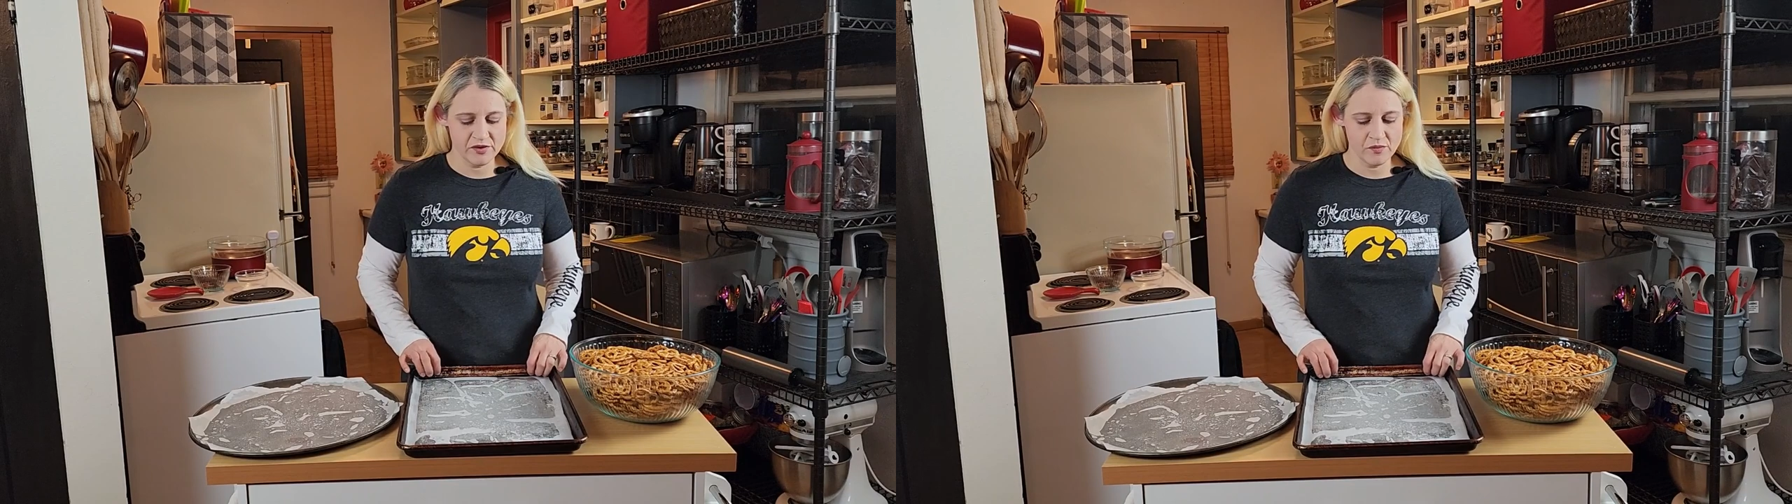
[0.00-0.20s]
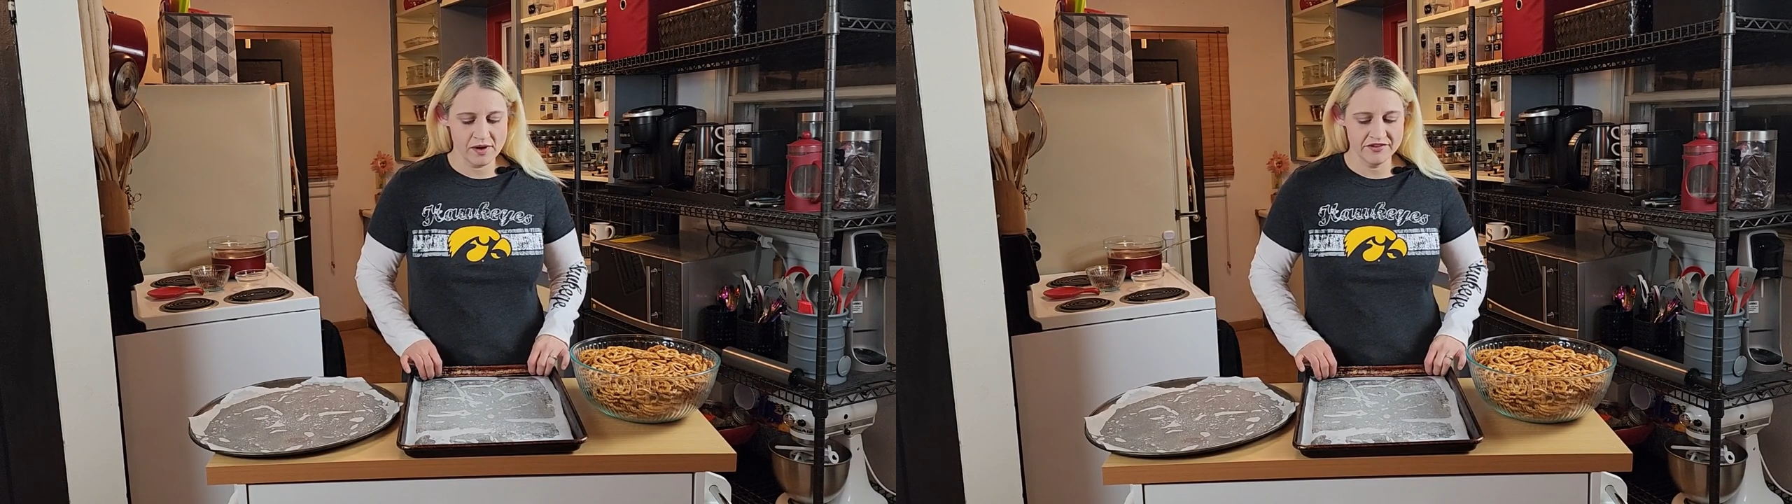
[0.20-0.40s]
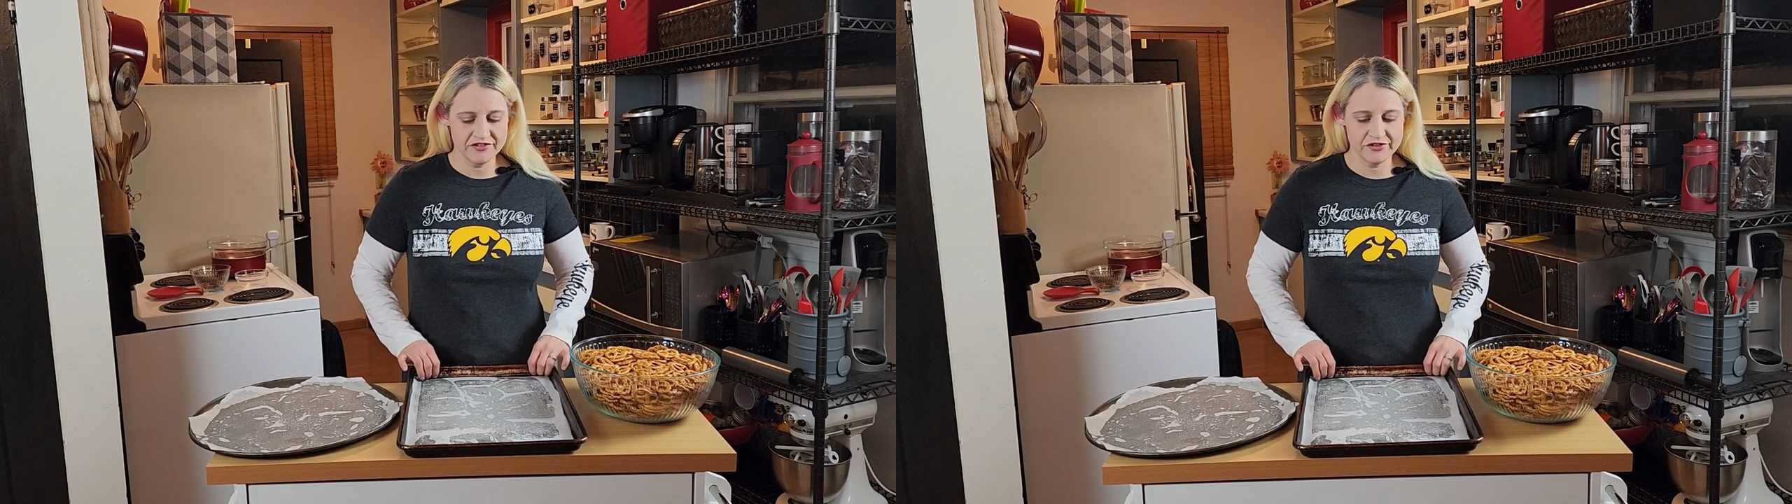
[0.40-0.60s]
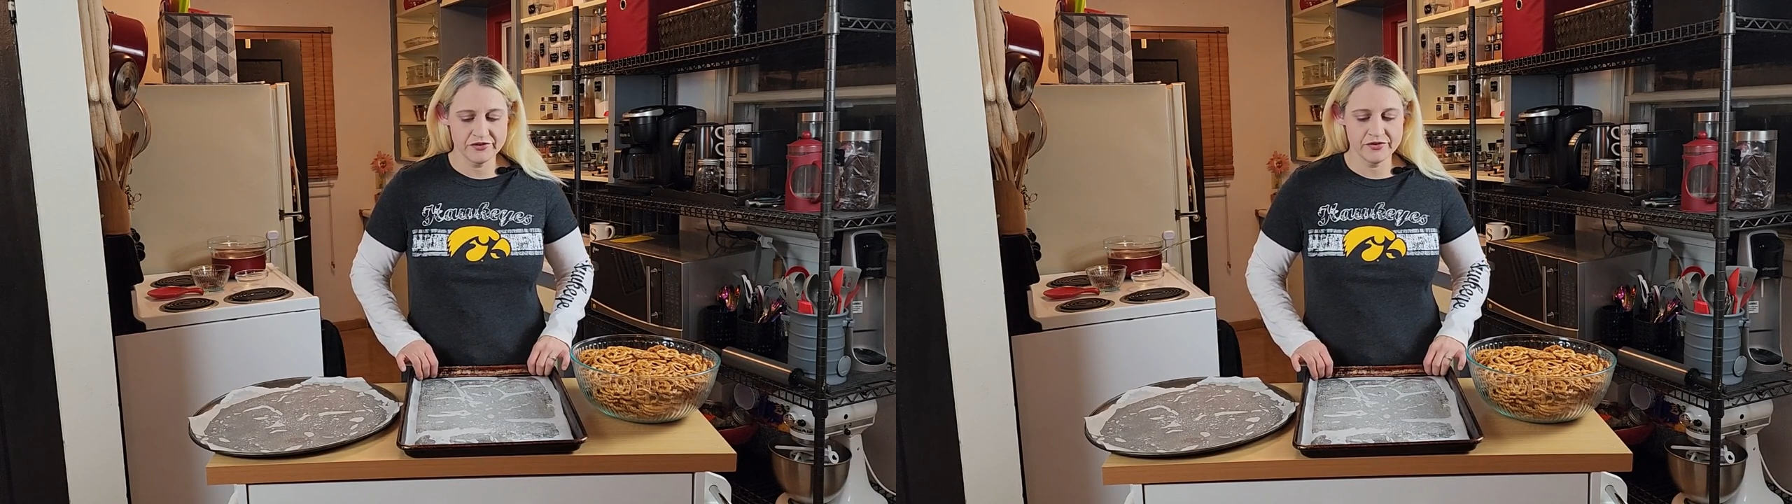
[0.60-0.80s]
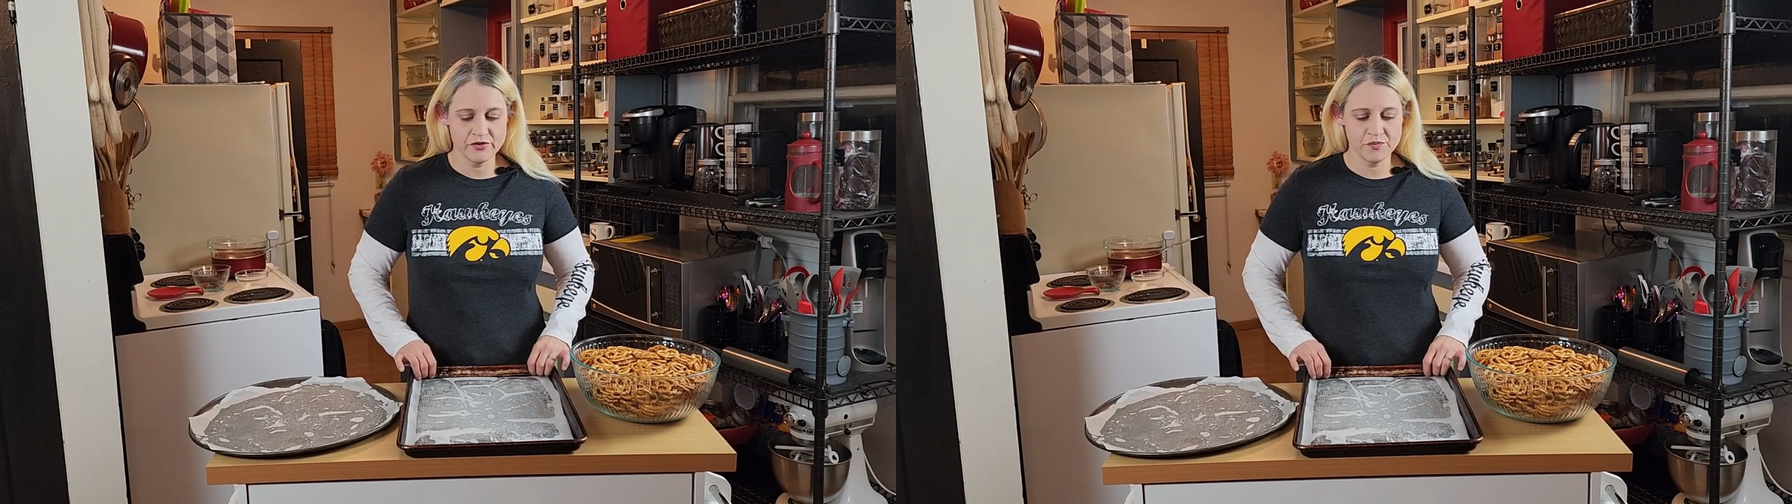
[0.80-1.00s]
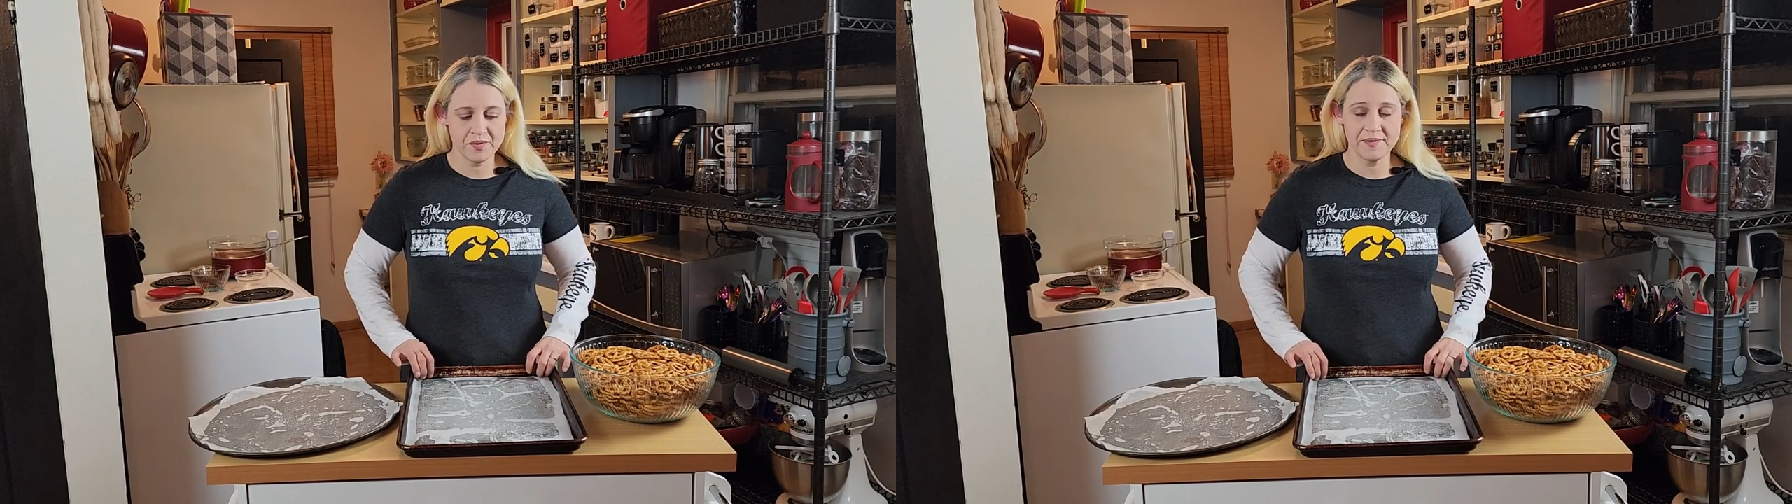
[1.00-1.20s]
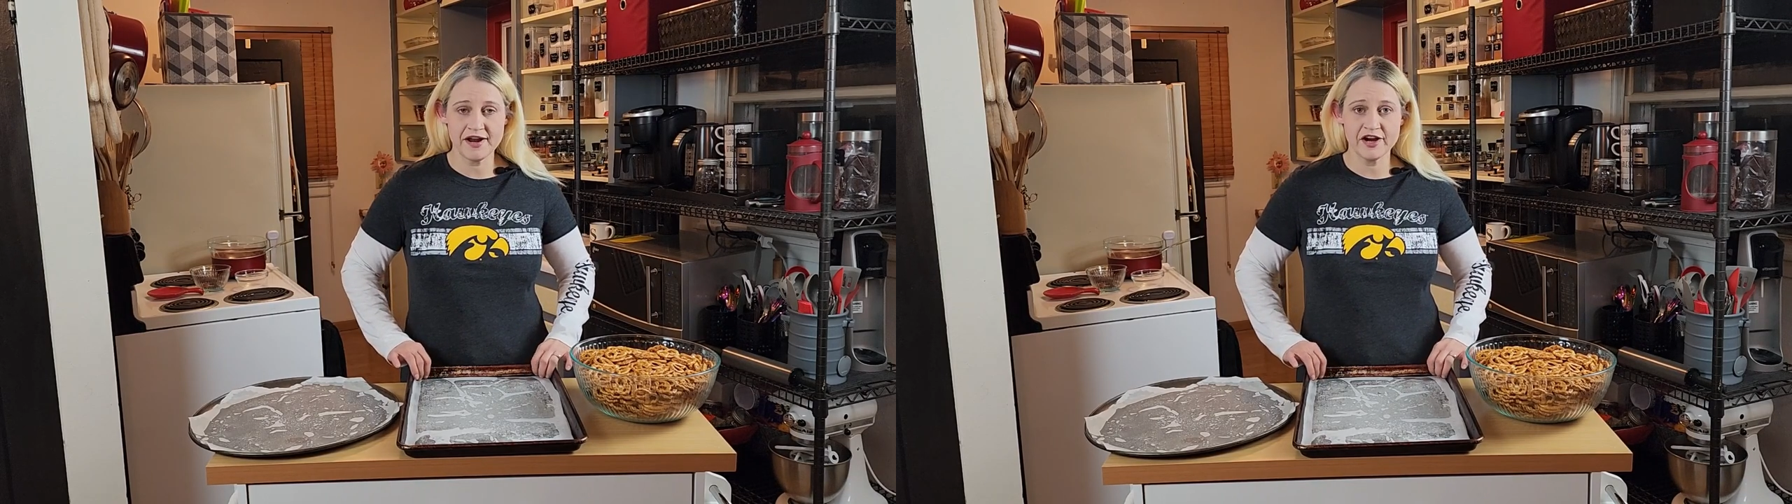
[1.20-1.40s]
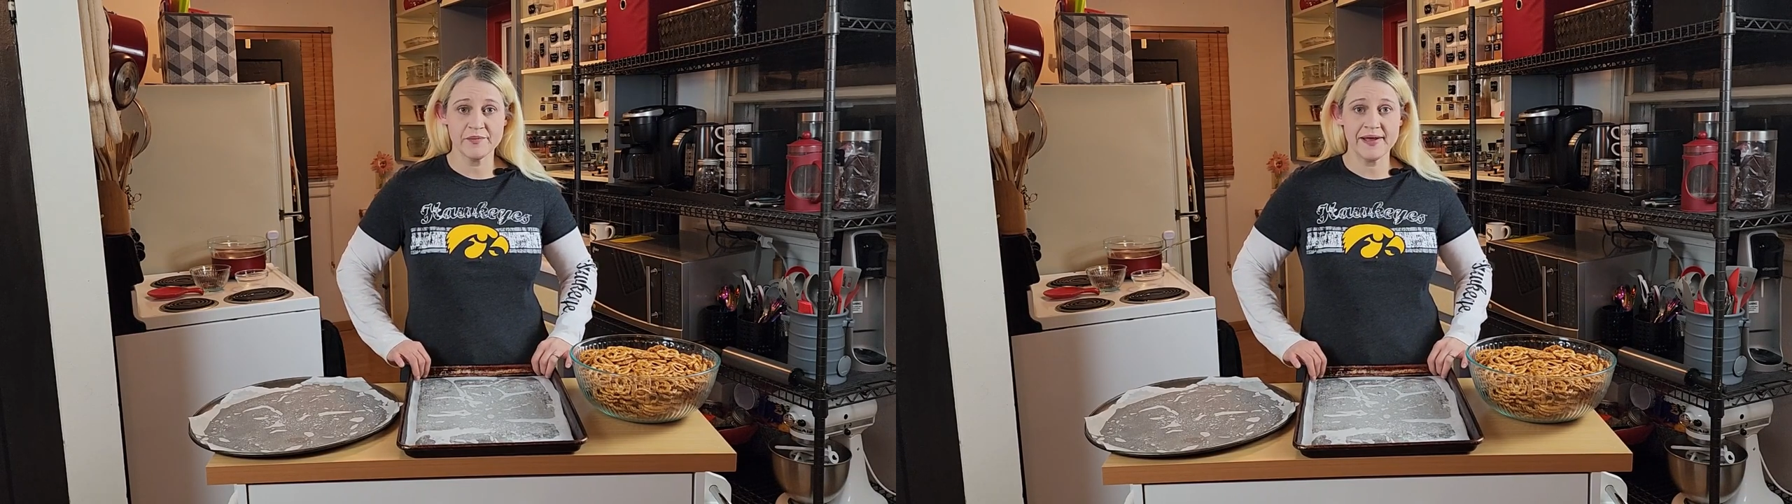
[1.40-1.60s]
you want to
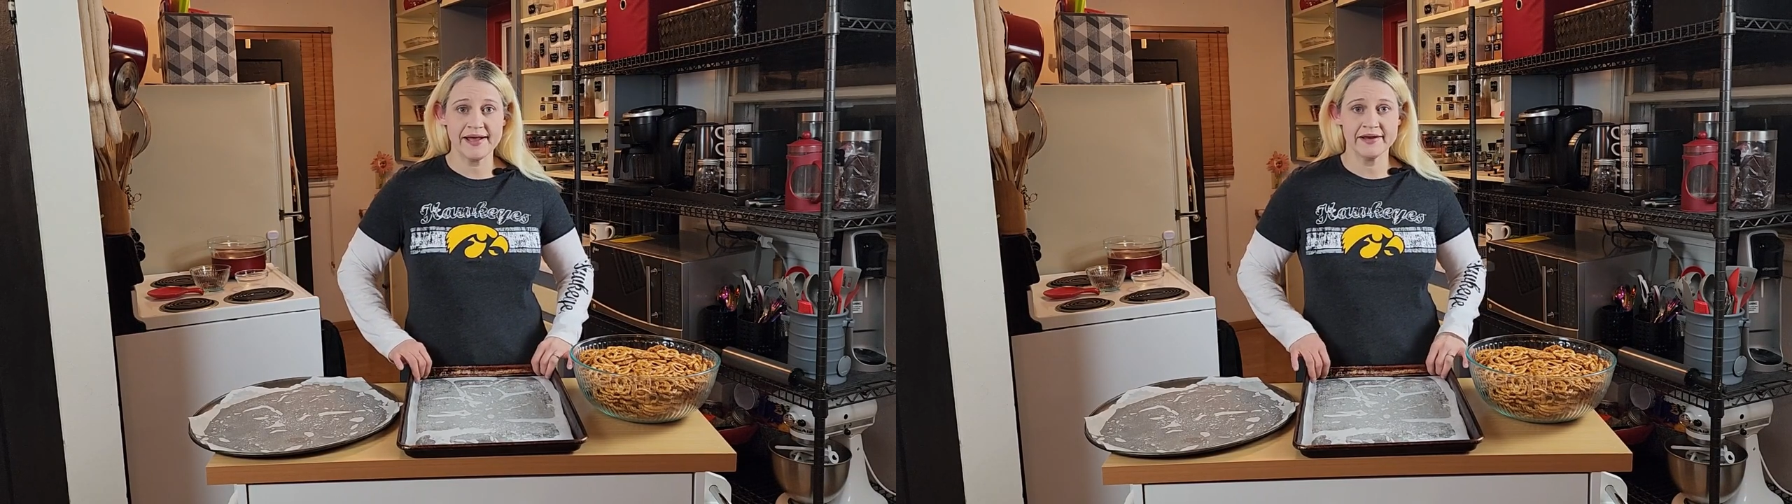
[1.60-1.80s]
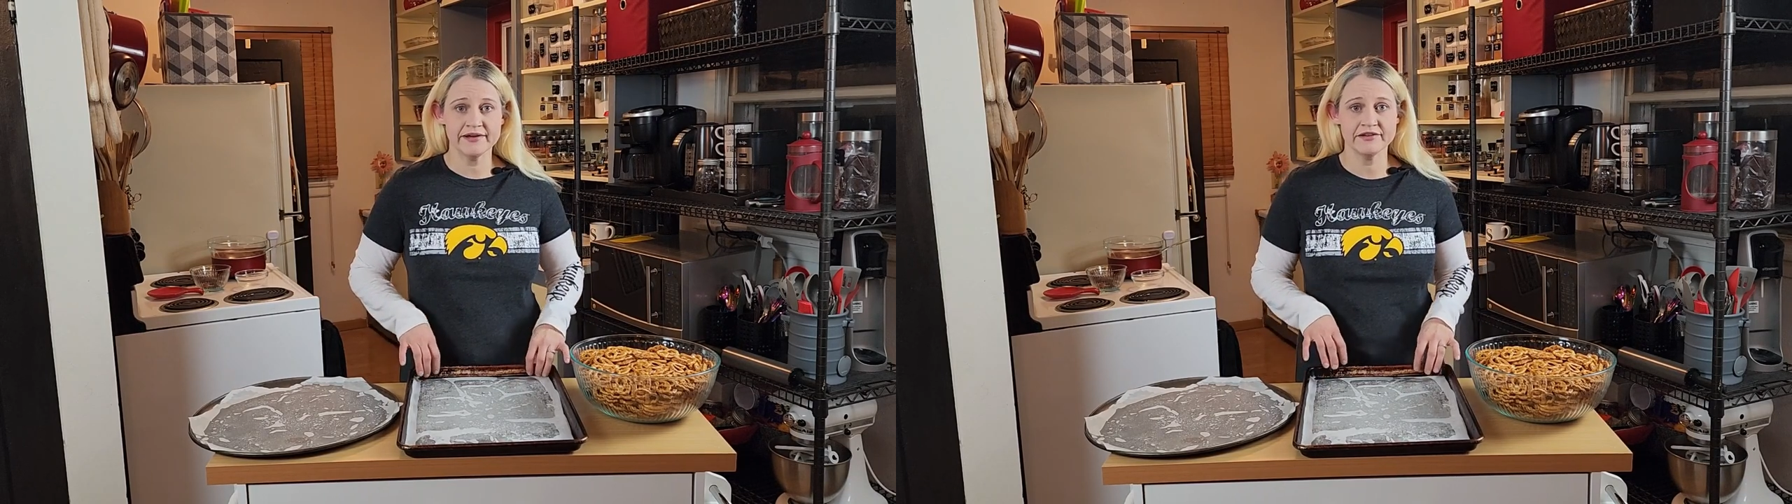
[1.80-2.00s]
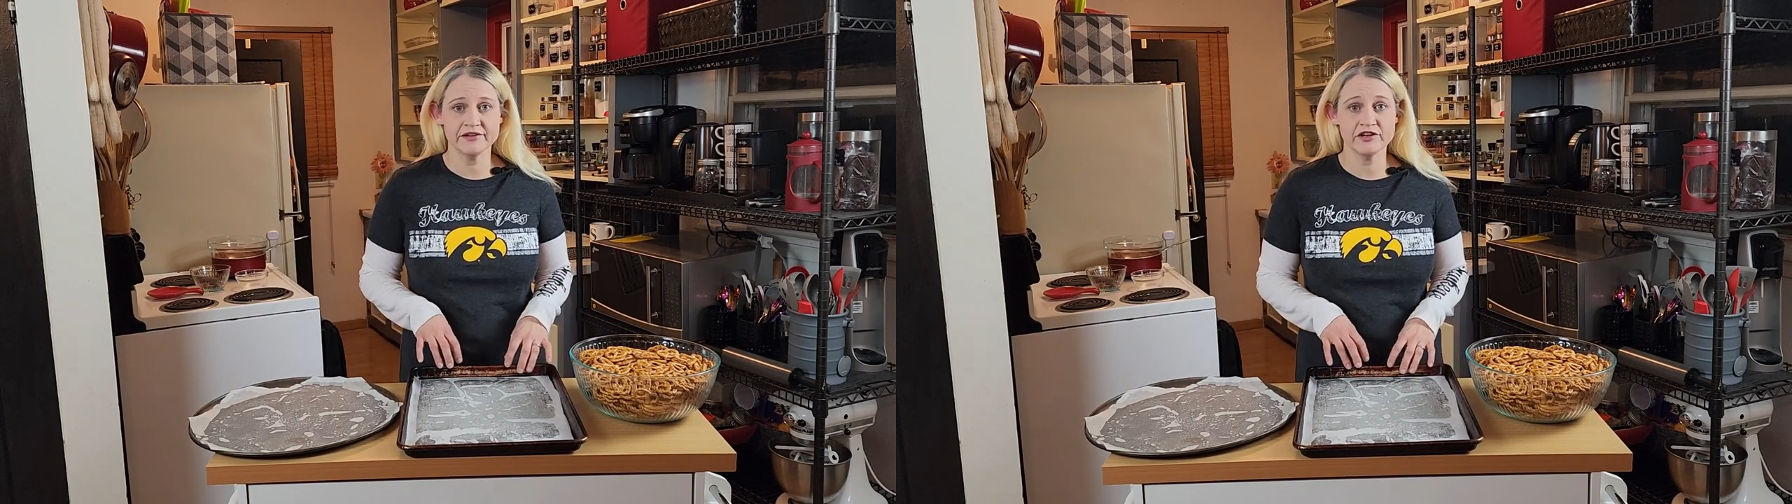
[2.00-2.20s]
prepare your pan.